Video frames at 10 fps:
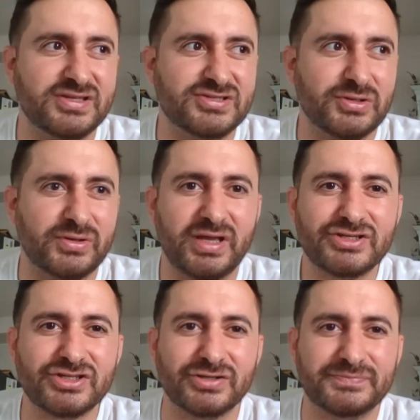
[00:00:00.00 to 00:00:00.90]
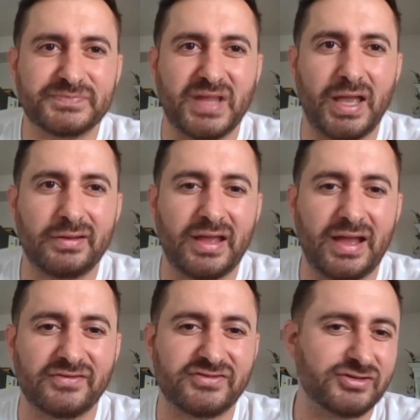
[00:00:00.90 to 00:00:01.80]
in each location and
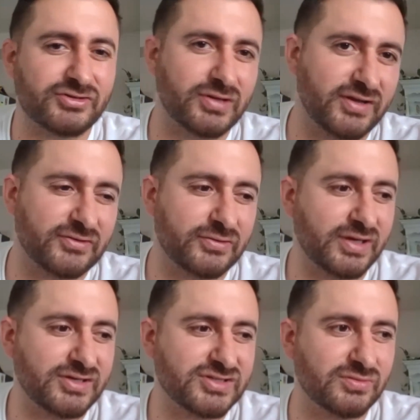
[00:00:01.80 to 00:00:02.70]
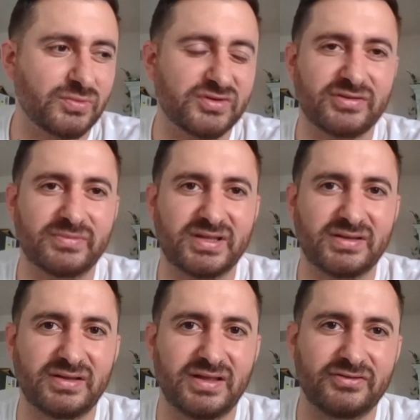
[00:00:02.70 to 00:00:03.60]
have a centralized location where somebody
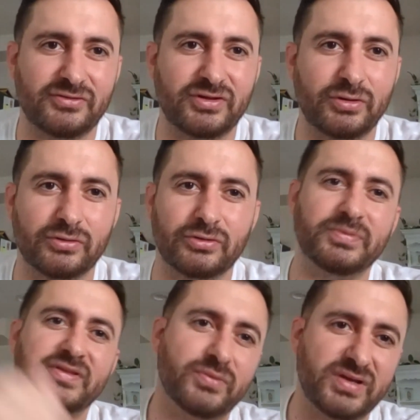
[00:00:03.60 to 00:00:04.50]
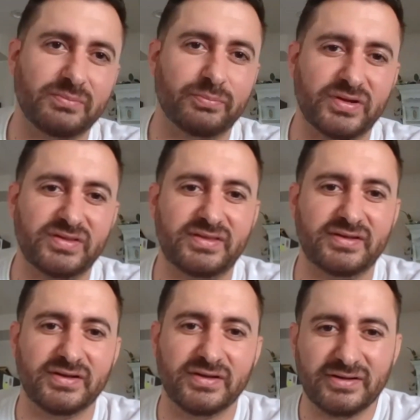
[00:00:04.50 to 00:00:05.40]
can enter the order, but then we can print
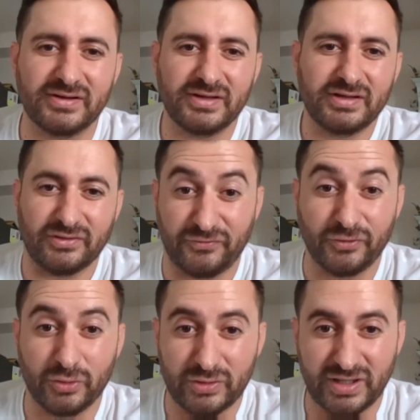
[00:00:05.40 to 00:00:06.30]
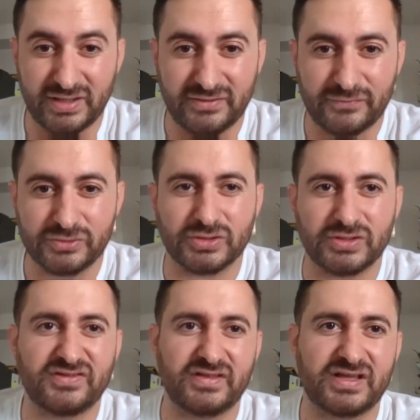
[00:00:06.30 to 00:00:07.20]
the food in the food
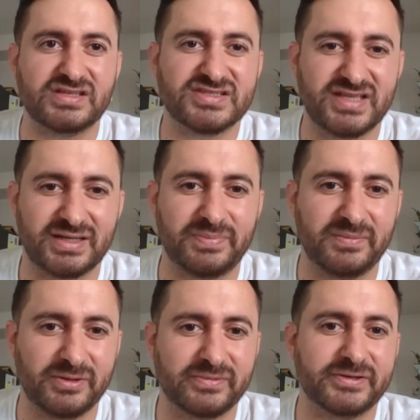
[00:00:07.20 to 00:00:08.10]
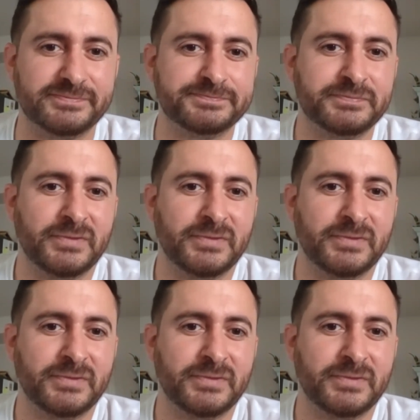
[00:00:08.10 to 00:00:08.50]
trucks and they can just take a payment over there.